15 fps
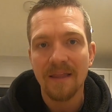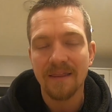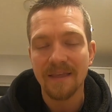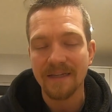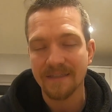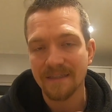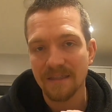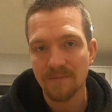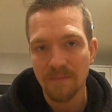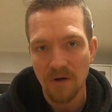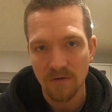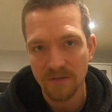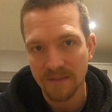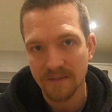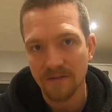This is the
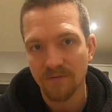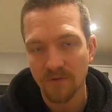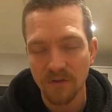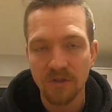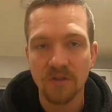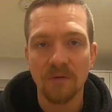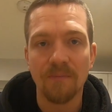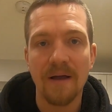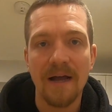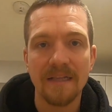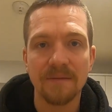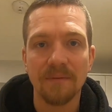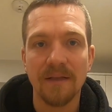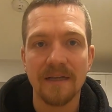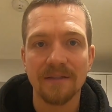most crucial part
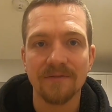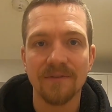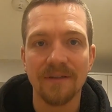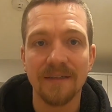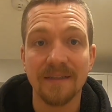to plastering.